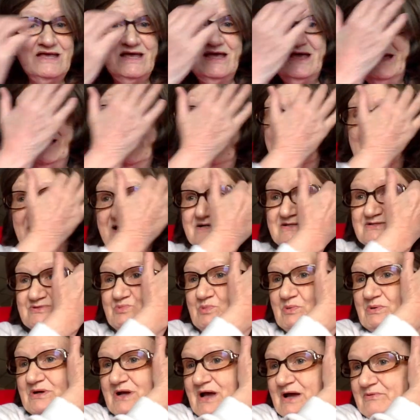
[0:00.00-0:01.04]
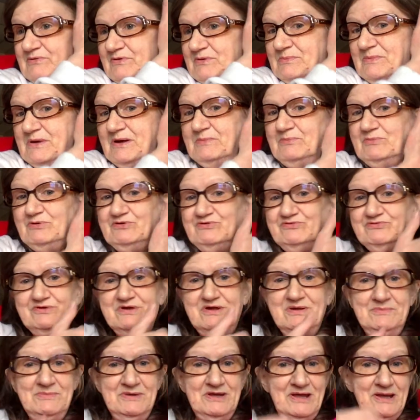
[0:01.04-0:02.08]
and that's what I remember
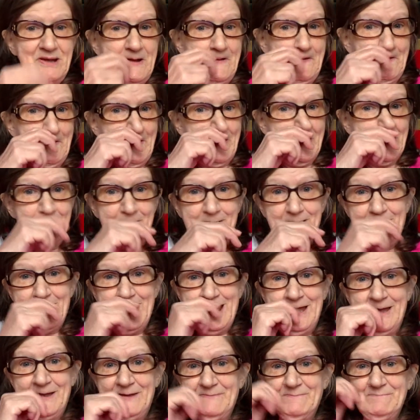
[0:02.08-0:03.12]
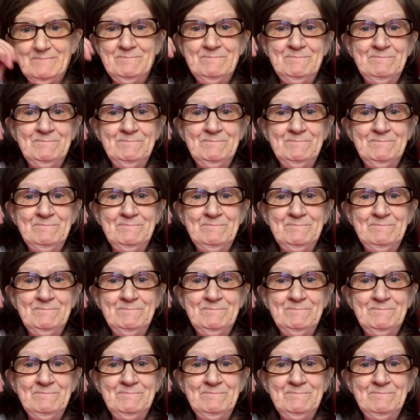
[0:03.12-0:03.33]
dreaming, all right?